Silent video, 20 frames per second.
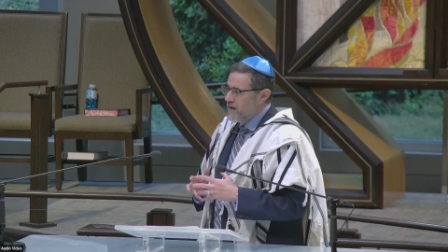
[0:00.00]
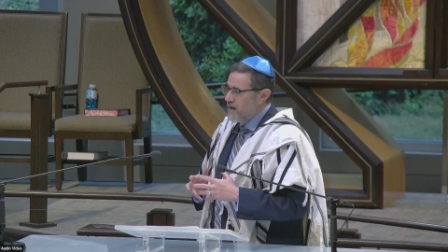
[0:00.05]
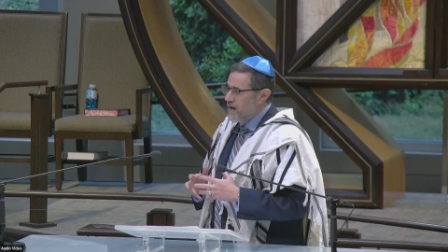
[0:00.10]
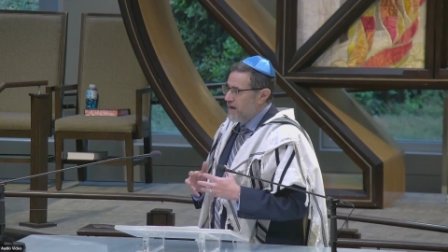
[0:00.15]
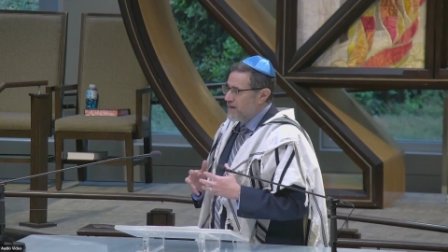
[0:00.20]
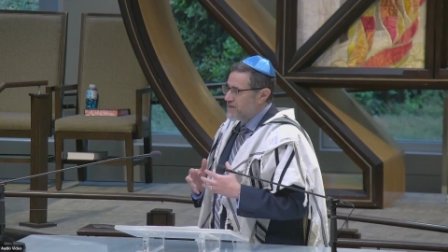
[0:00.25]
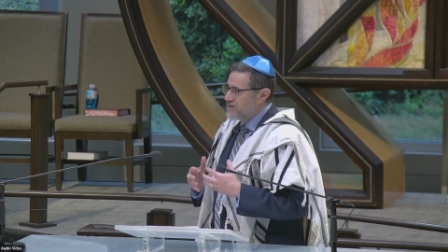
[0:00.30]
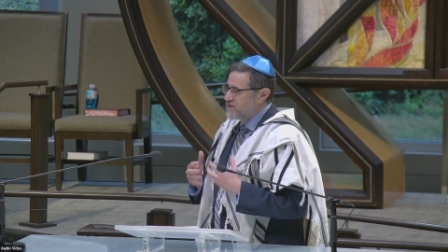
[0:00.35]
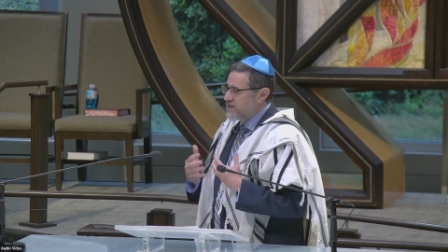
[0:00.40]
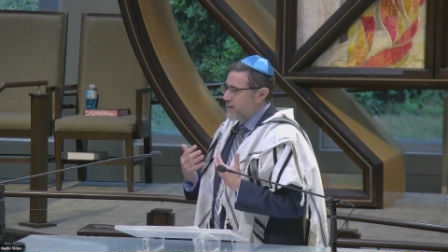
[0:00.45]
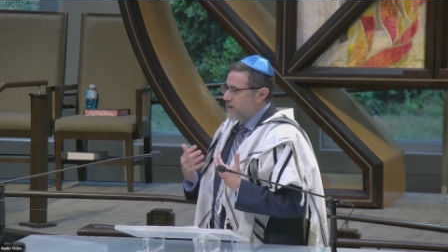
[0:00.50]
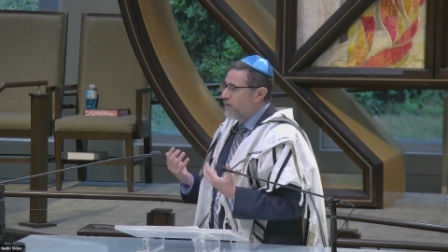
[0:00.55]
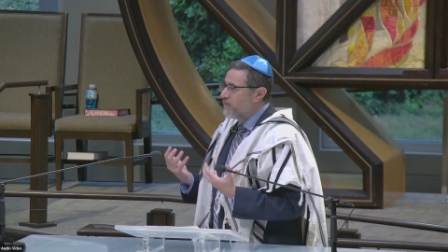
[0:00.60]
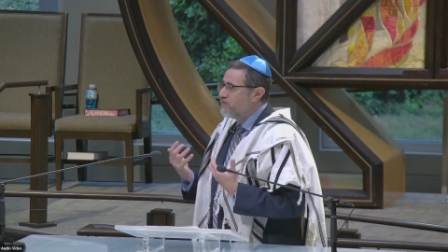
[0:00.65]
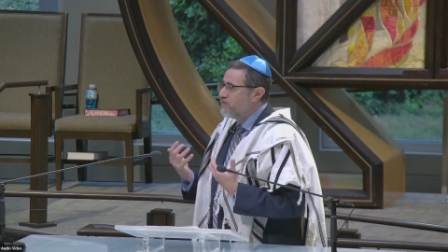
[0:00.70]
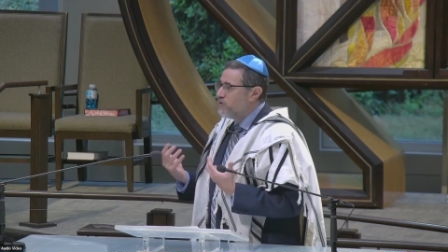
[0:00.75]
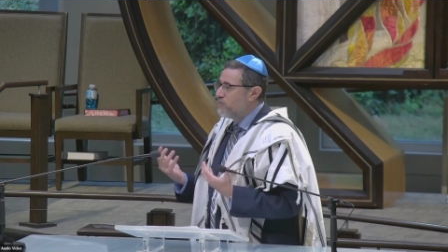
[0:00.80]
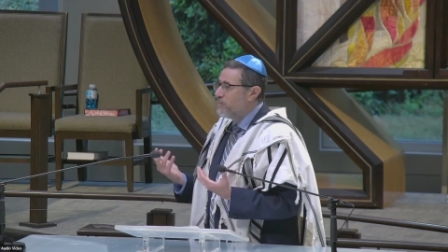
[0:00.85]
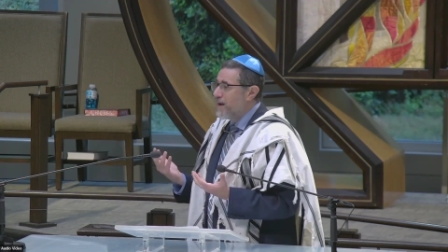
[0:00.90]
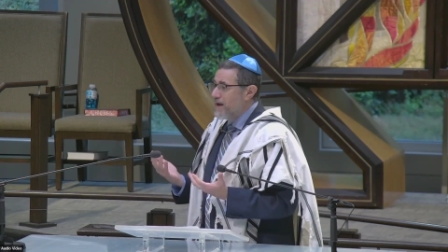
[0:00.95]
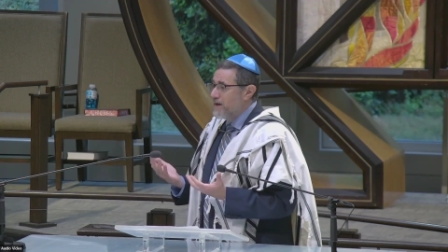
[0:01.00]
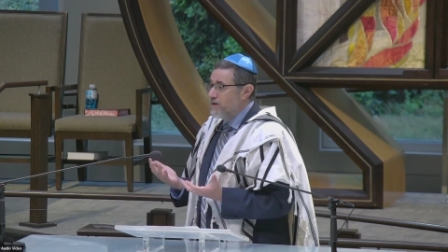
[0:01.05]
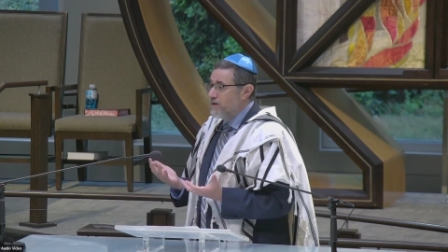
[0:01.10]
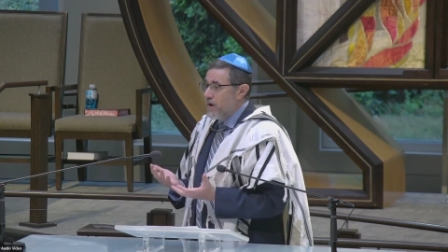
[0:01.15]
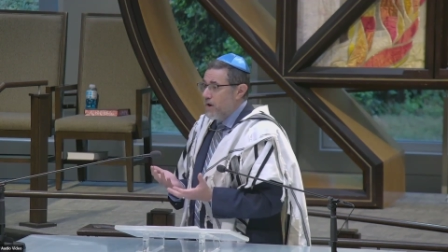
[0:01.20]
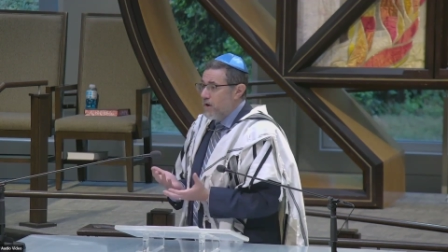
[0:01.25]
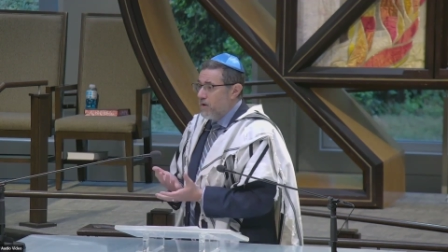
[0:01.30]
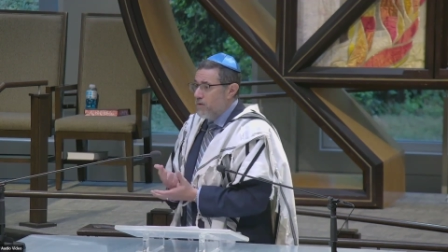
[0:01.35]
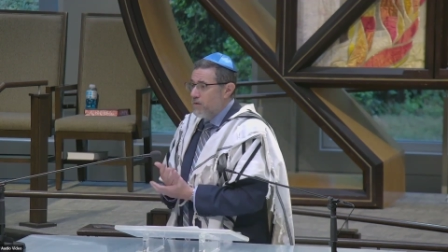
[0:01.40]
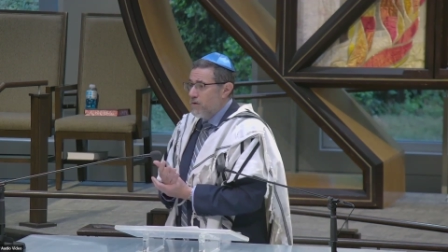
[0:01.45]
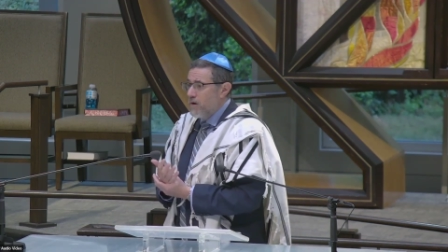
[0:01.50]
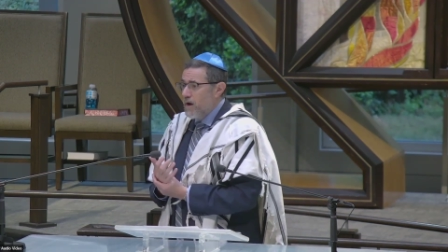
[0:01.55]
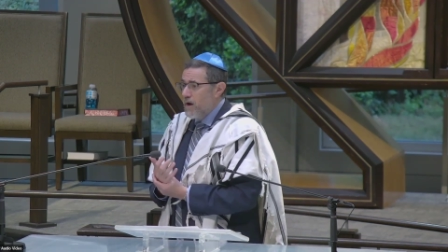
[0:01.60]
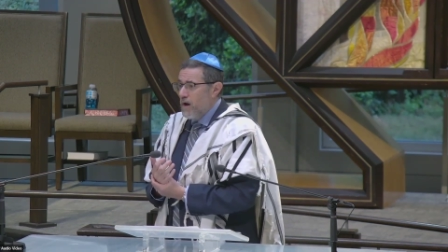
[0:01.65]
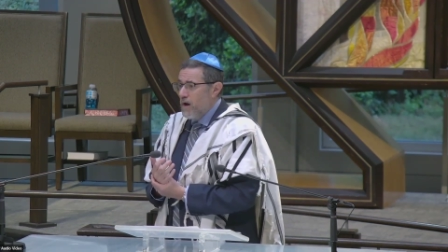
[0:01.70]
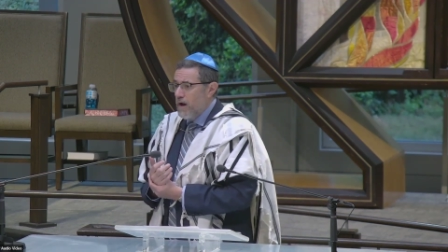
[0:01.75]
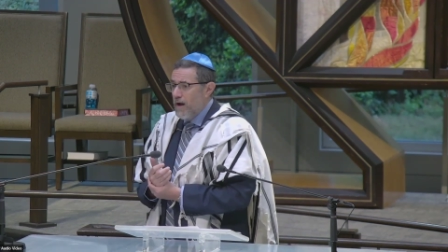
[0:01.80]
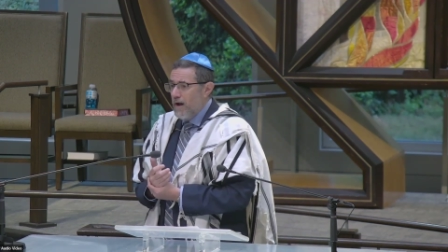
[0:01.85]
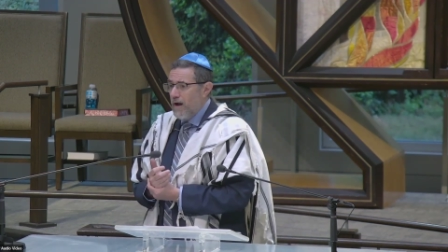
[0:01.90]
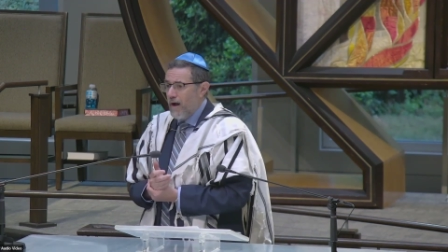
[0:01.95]
As some of you may know,
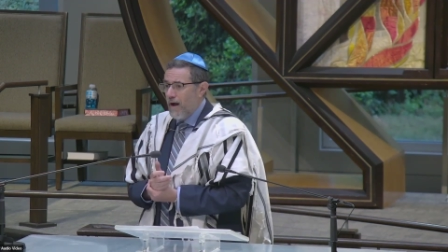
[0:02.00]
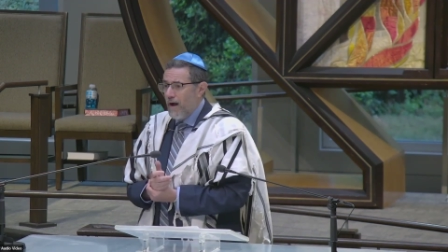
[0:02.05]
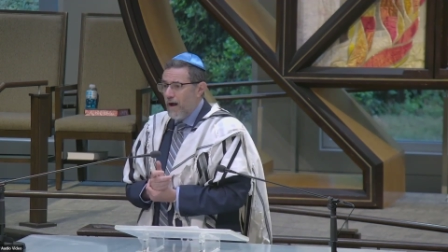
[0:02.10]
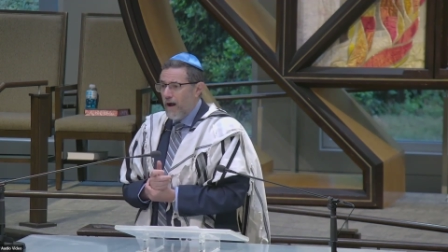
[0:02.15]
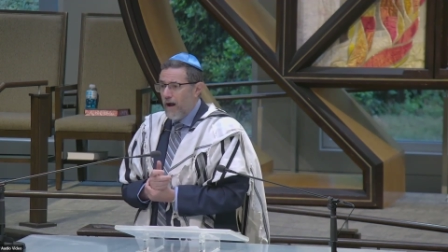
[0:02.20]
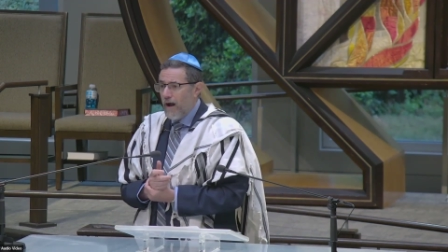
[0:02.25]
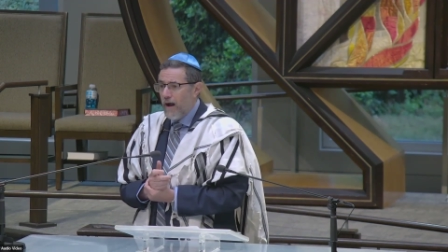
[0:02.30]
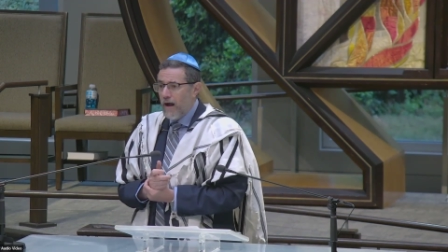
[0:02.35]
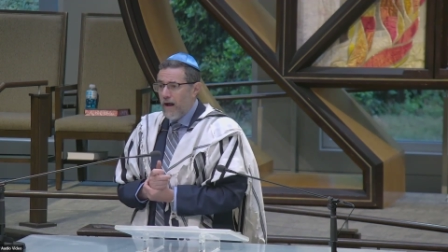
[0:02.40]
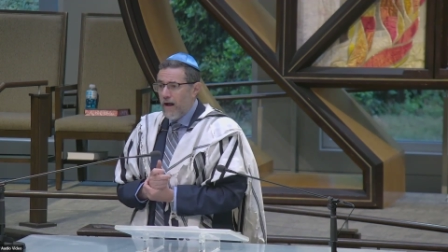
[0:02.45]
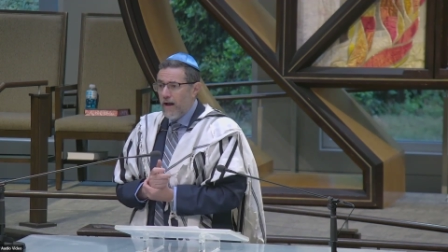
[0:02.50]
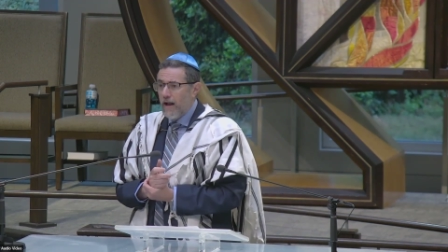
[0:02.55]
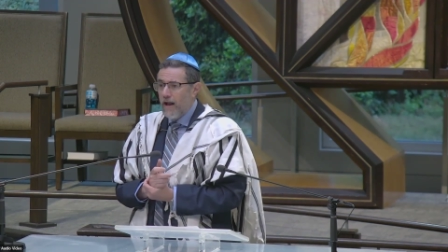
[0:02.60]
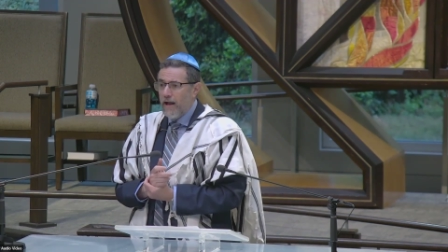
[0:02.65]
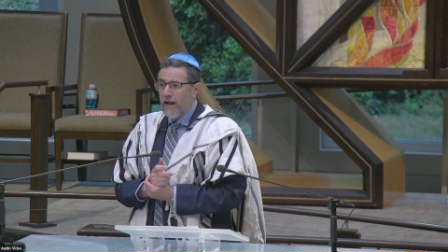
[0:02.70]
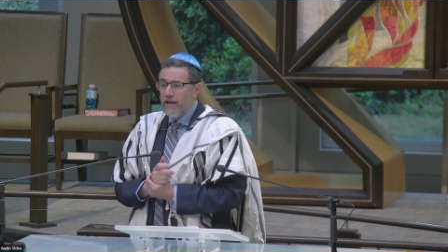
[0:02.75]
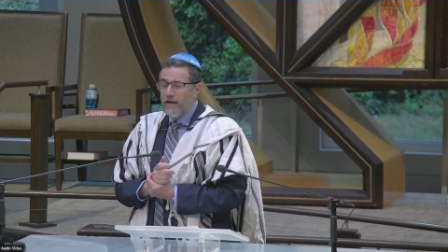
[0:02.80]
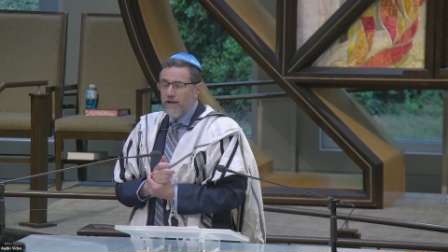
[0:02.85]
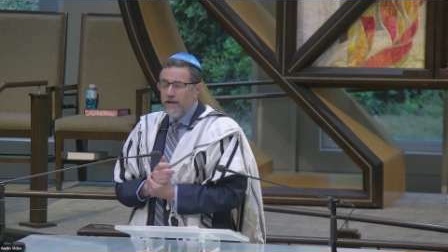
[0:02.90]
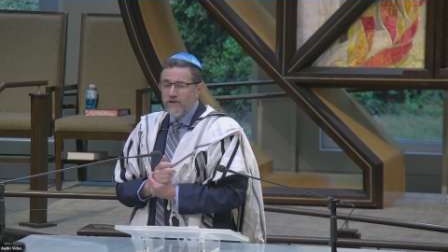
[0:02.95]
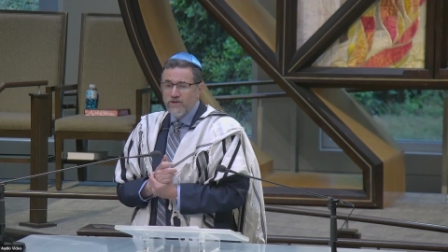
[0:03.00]
I